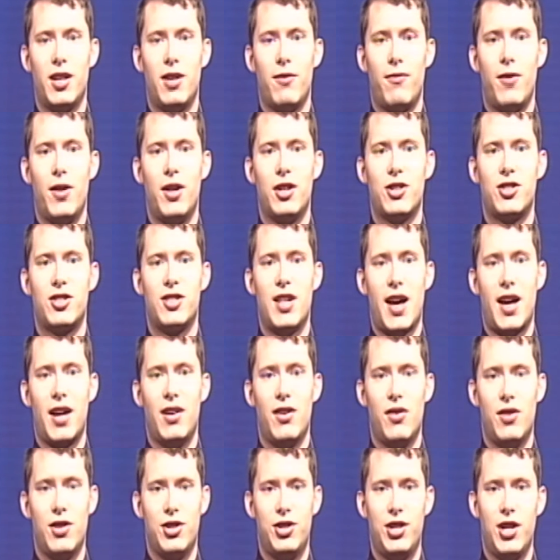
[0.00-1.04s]
to finish second
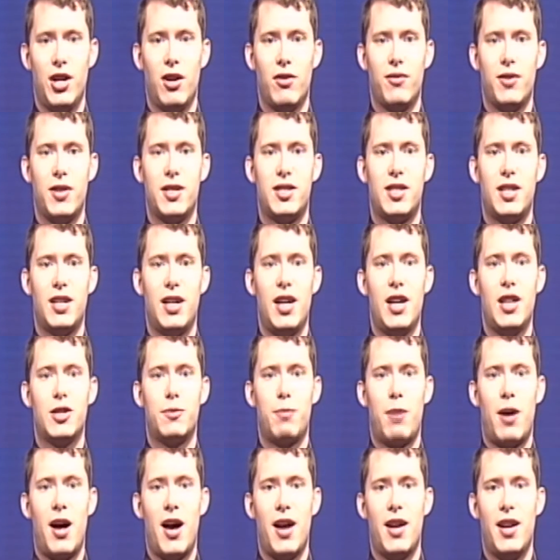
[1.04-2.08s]
in the GLVC East
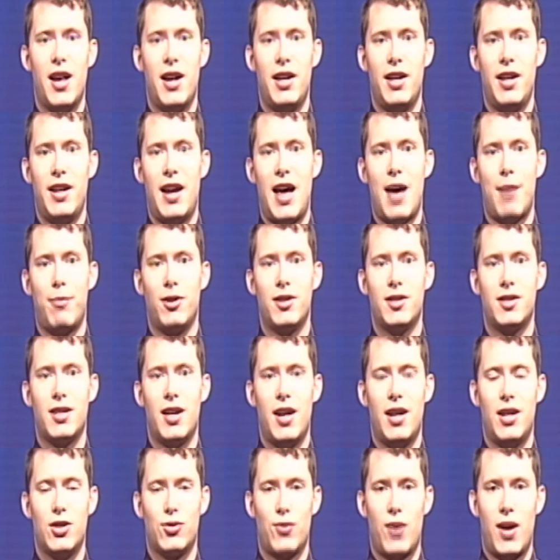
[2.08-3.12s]
behind Indianapolis
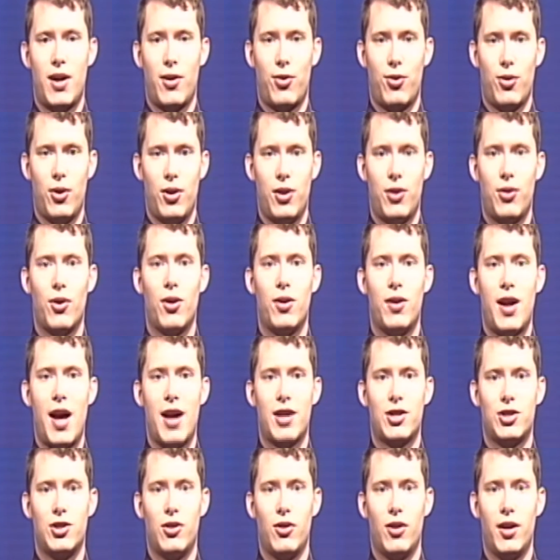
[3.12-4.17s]
and is ranked 33rd
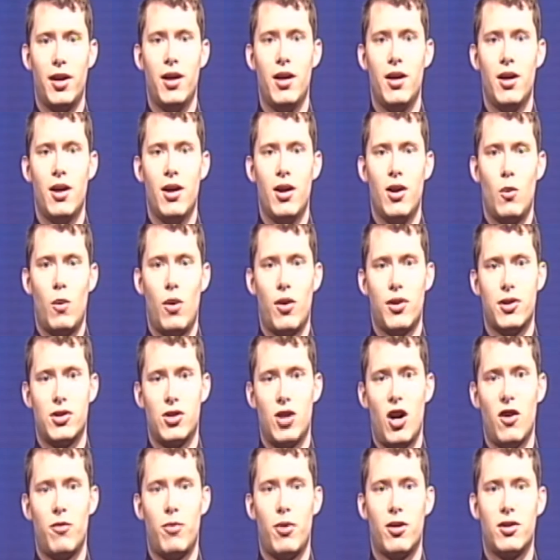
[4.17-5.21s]
nationally, while the
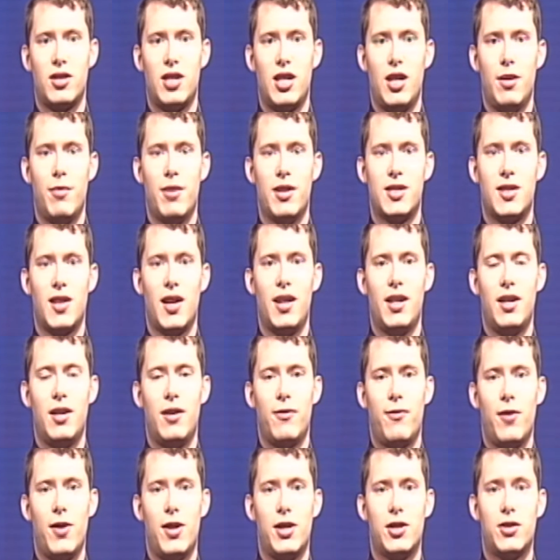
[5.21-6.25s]
softball team is slated to
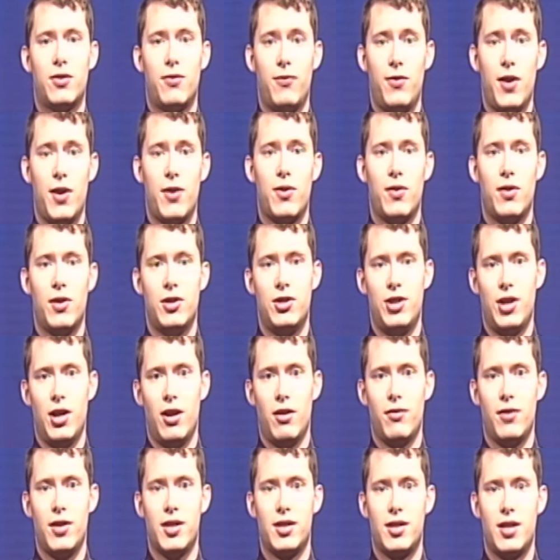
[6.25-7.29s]
finish 5th in the
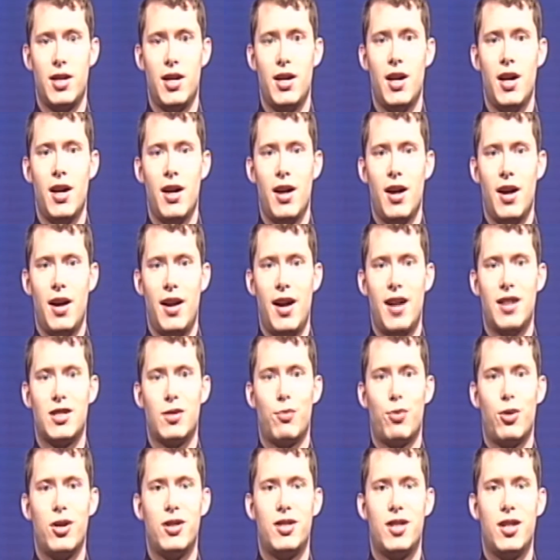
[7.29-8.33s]
GLVC and has a
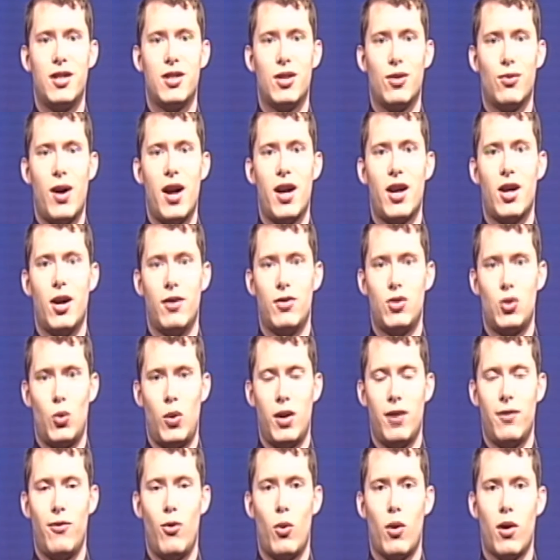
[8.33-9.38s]
preseason rank of
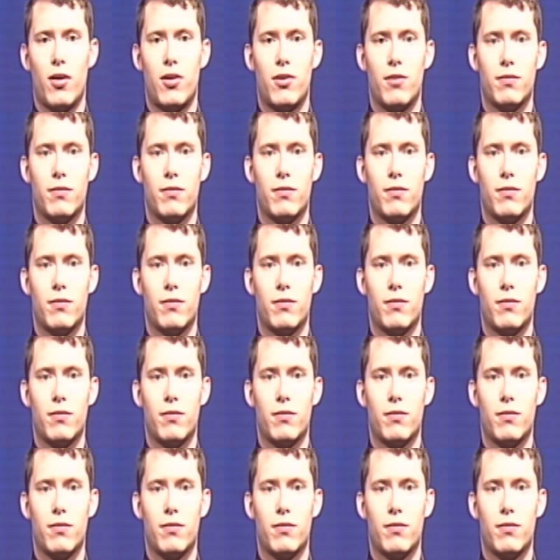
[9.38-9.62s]
24th.